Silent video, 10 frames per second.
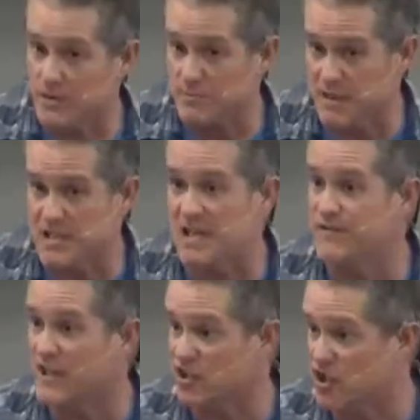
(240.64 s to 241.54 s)
it was
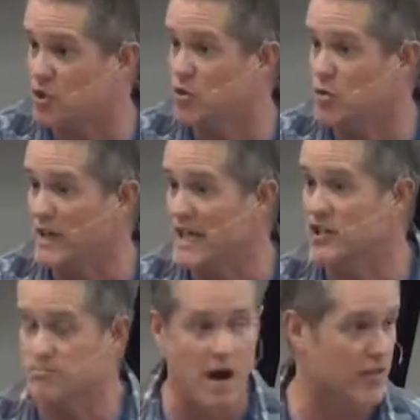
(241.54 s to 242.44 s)
specific to
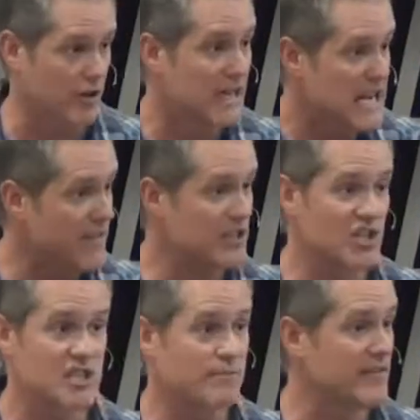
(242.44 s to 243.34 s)
each mother. And this
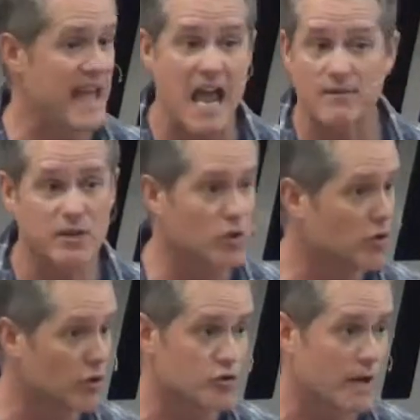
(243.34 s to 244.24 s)
is something that every
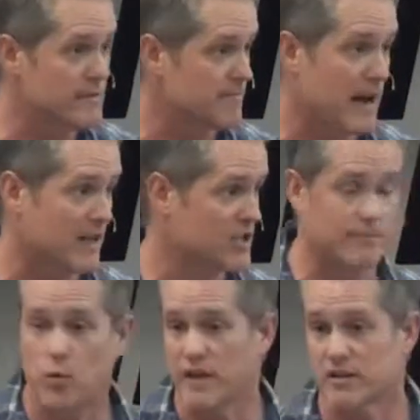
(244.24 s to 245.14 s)
little girl dreams about at
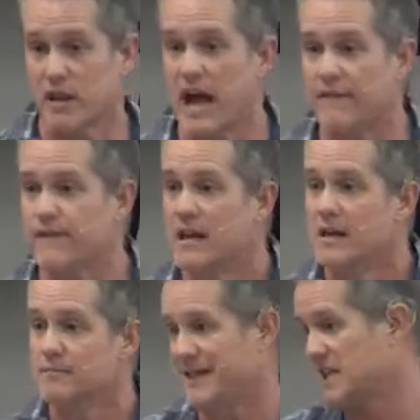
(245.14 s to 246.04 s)
some point in their life.
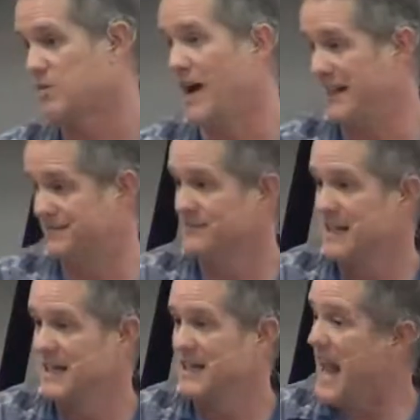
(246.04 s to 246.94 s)
But guess what?
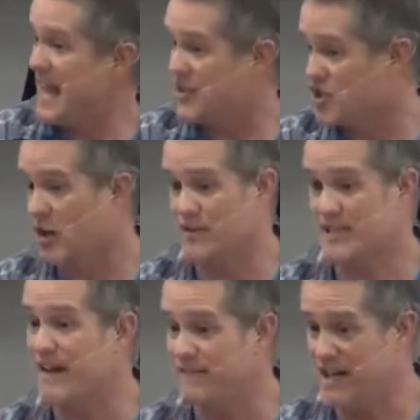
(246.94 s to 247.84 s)
Anna Jarvis
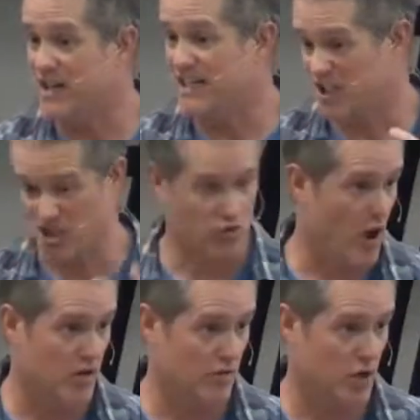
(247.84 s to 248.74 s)
got very
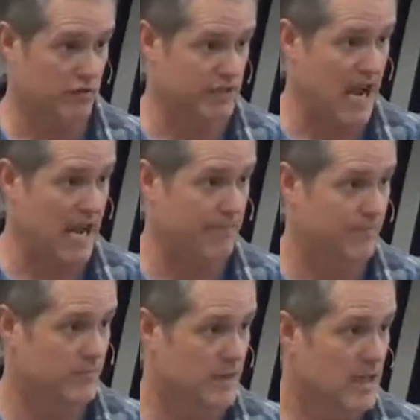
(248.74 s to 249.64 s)
disgruntled over
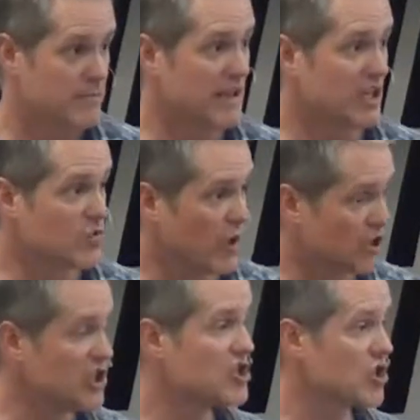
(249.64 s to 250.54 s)
time. Because what
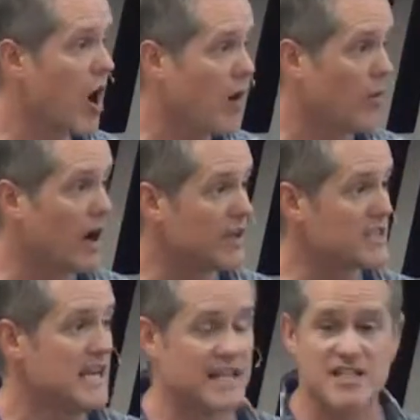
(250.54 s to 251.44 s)
she saw
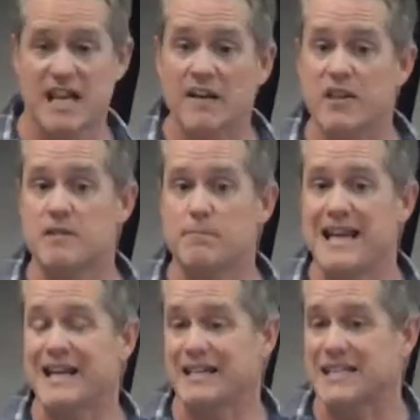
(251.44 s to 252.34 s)
was, instead of this
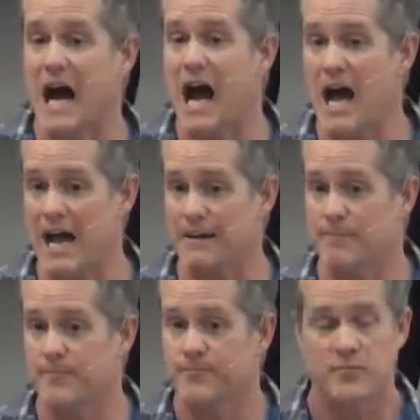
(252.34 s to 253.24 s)
being a time